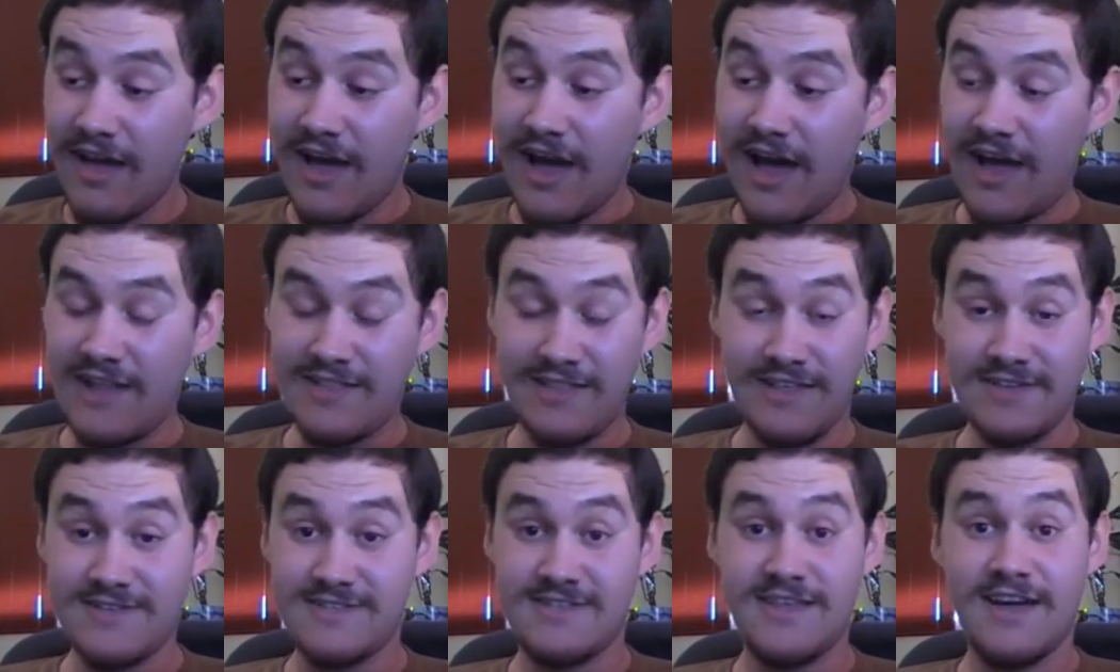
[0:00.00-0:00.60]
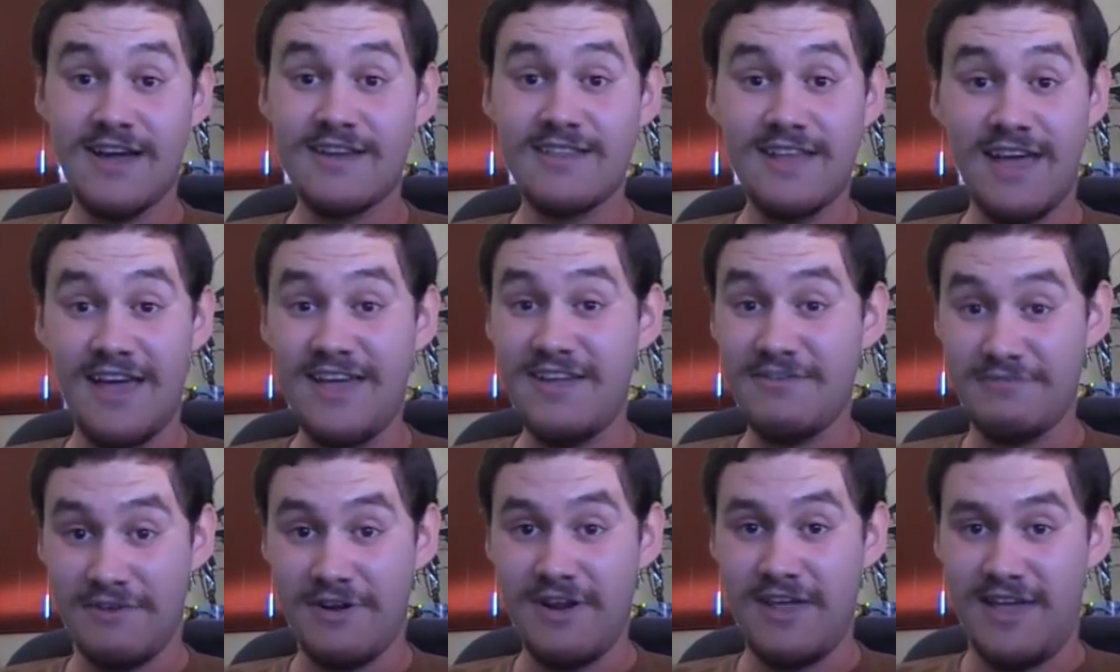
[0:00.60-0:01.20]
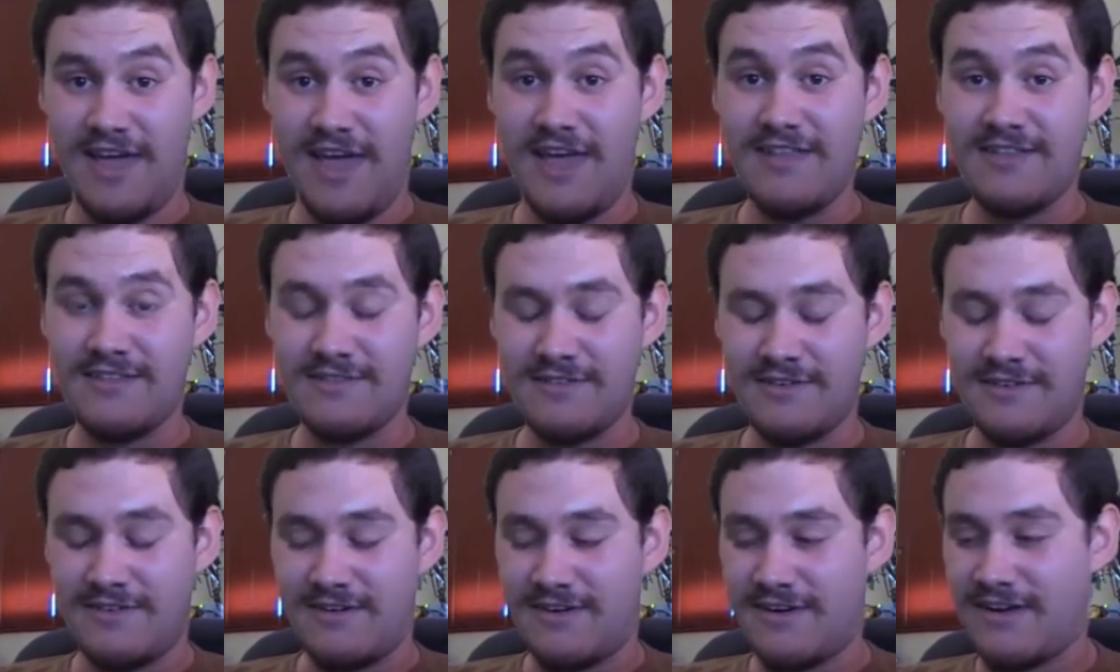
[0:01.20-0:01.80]
At the start, I really
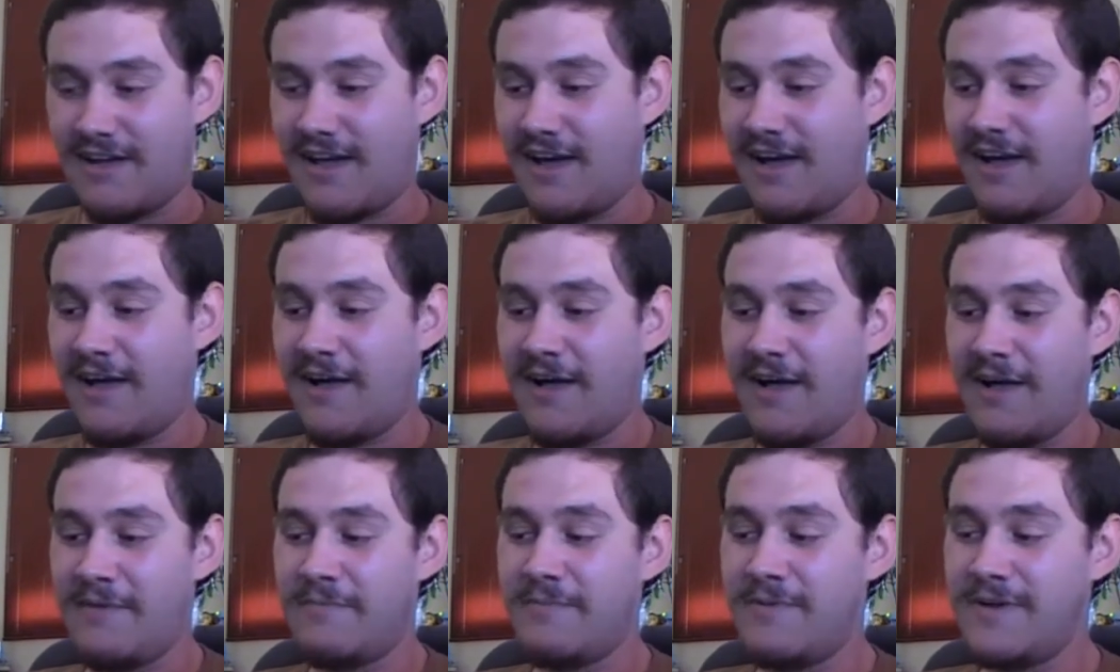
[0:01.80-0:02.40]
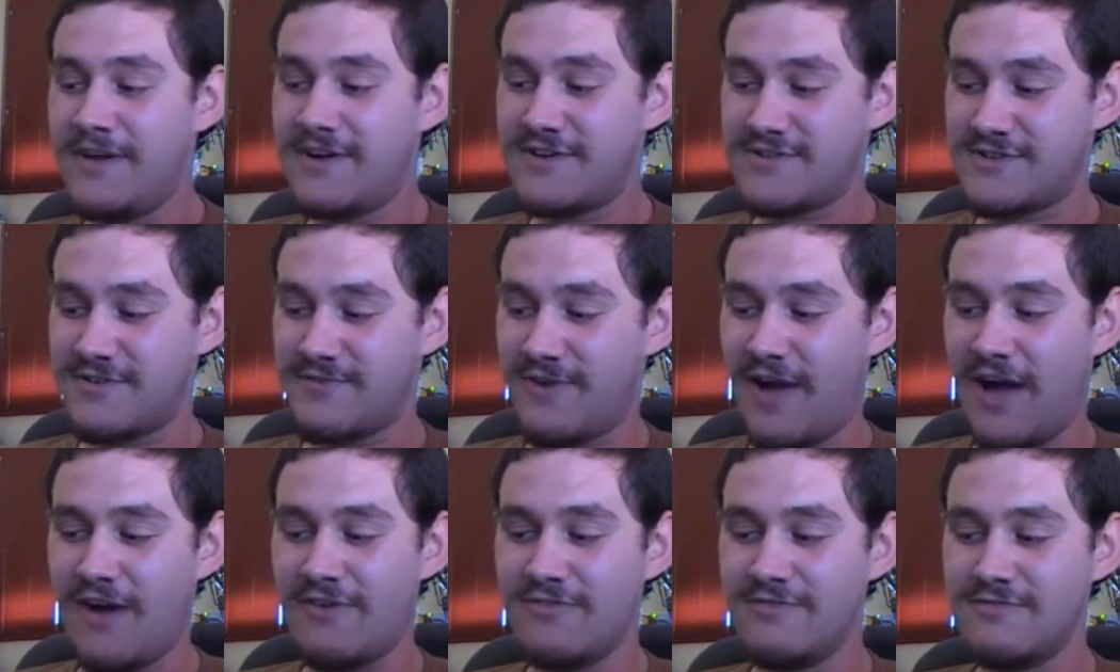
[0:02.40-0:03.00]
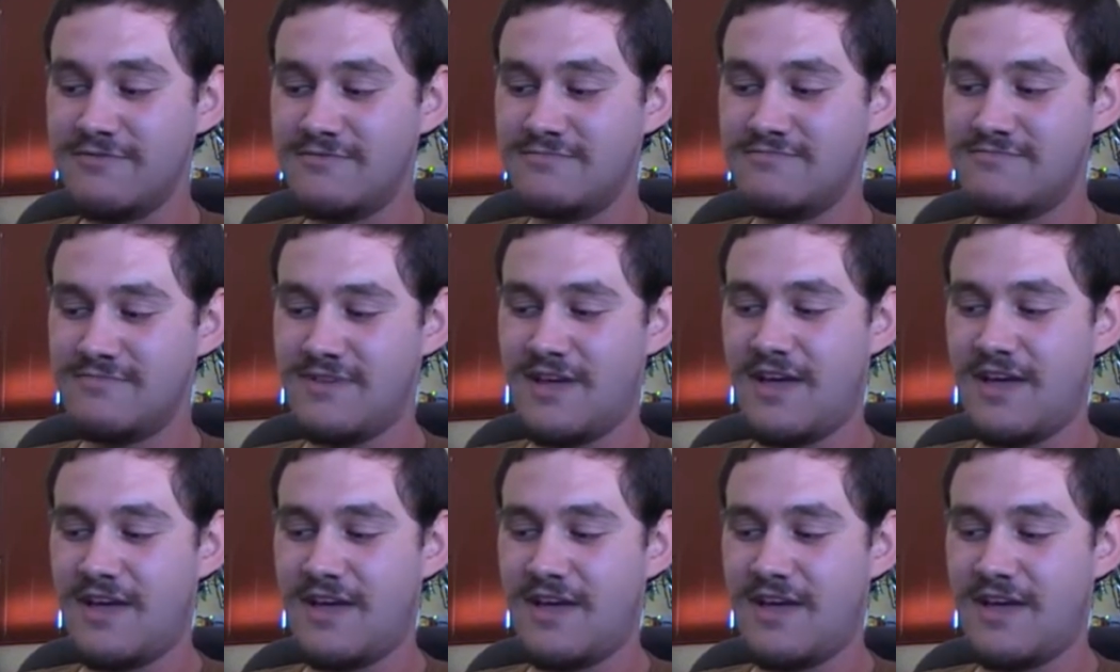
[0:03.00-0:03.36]
hated her, because of how